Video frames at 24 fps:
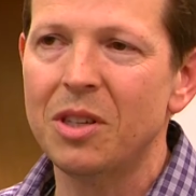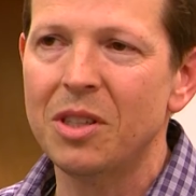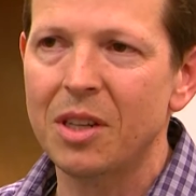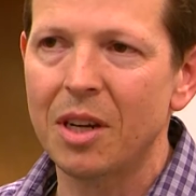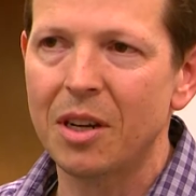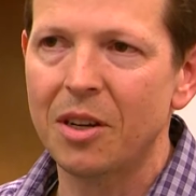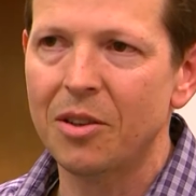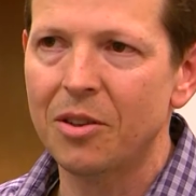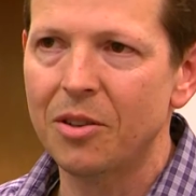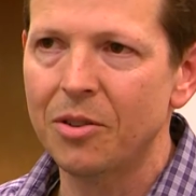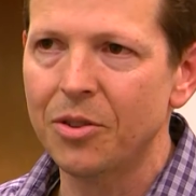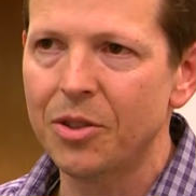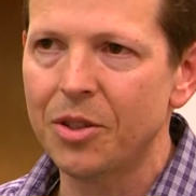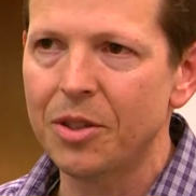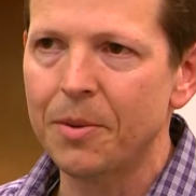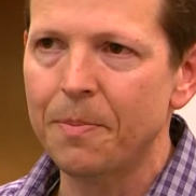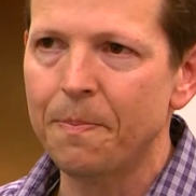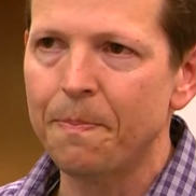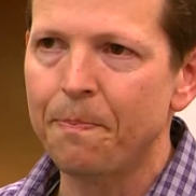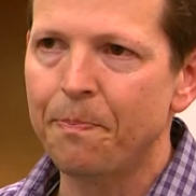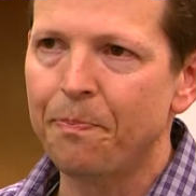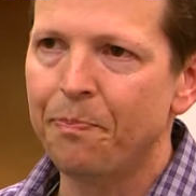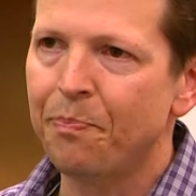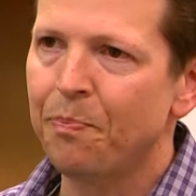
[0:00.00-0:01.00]
signals.
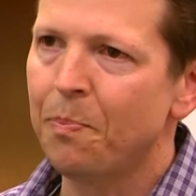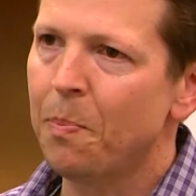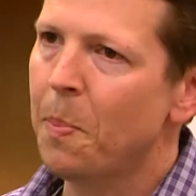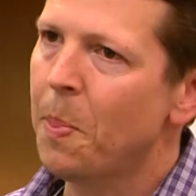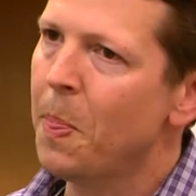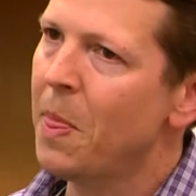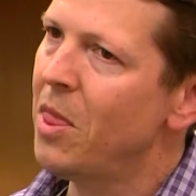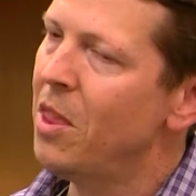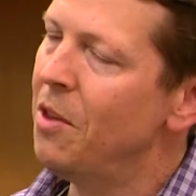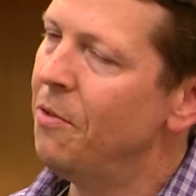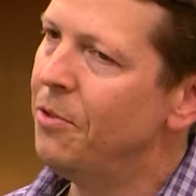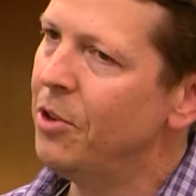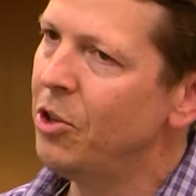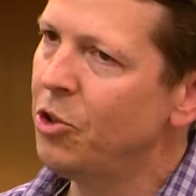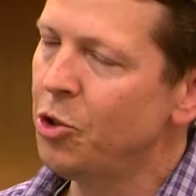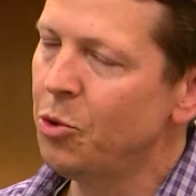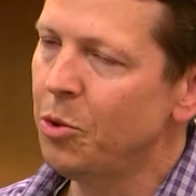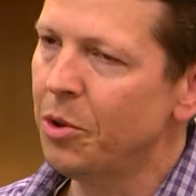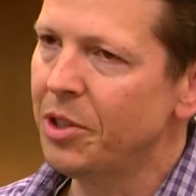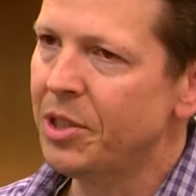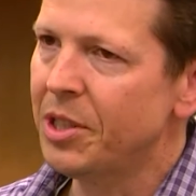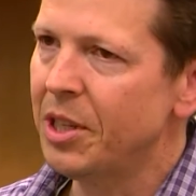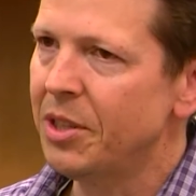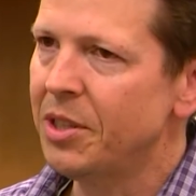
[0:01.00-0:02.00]
The
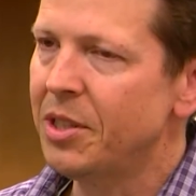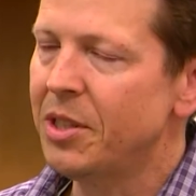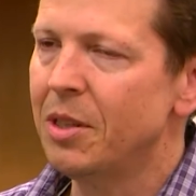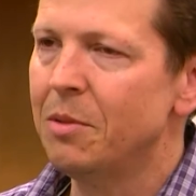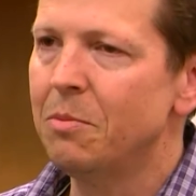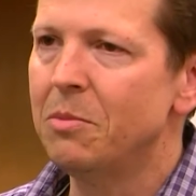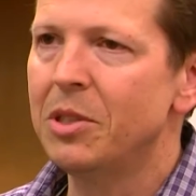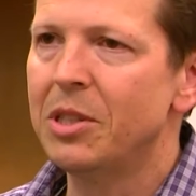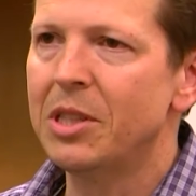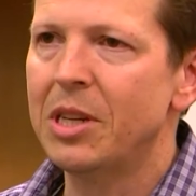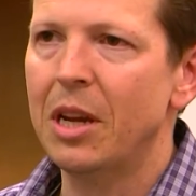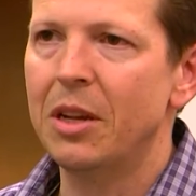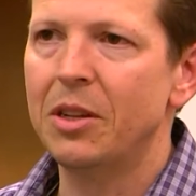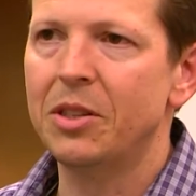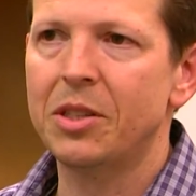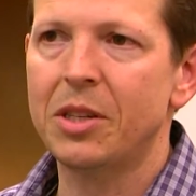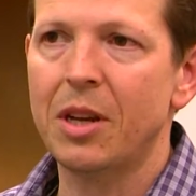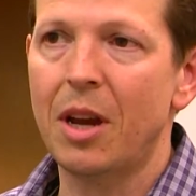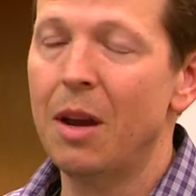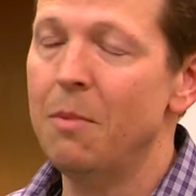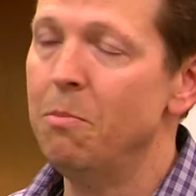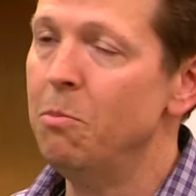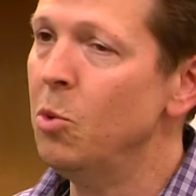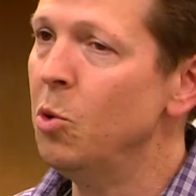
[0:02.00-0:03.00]
visual system says
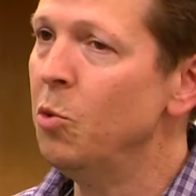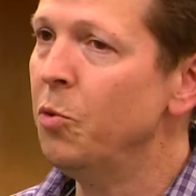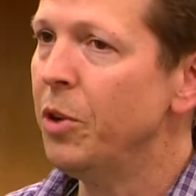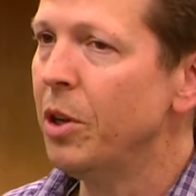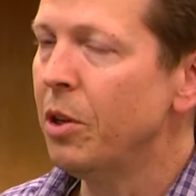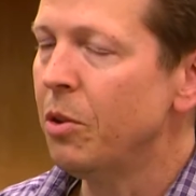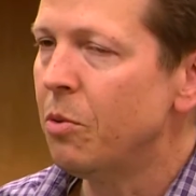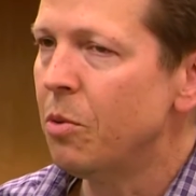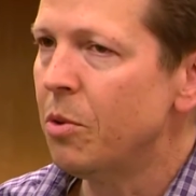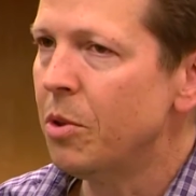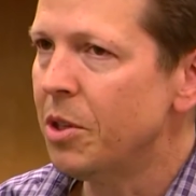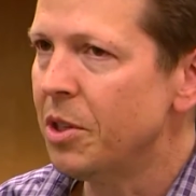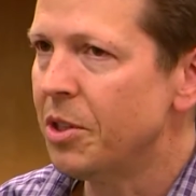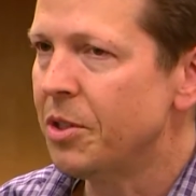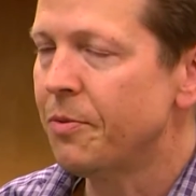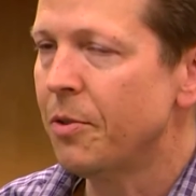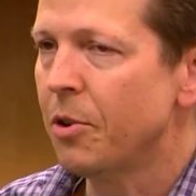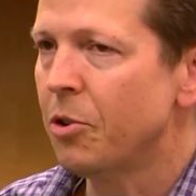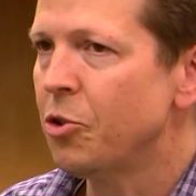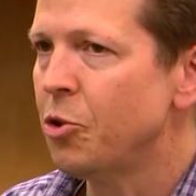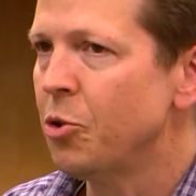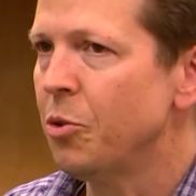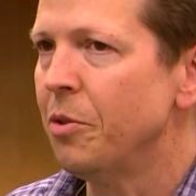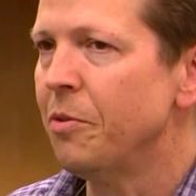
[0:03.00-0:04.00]
I'm moving through this
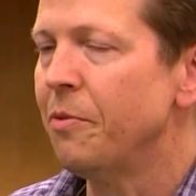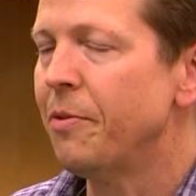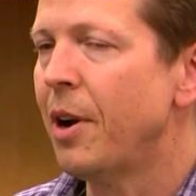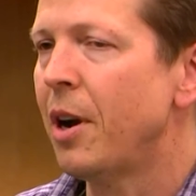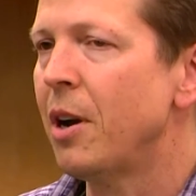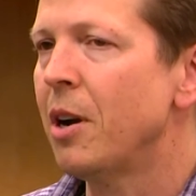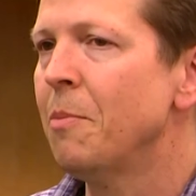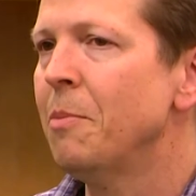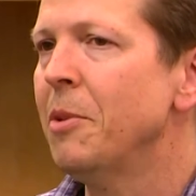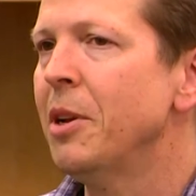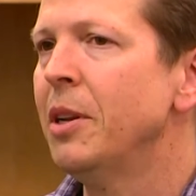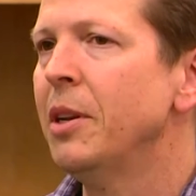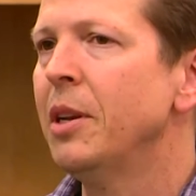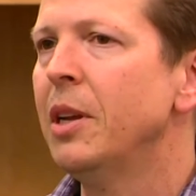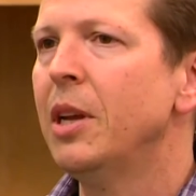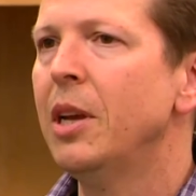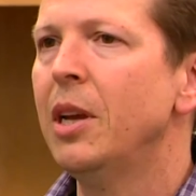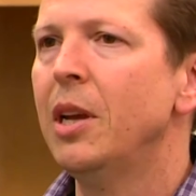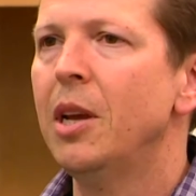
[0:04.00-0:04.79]
virtual environment,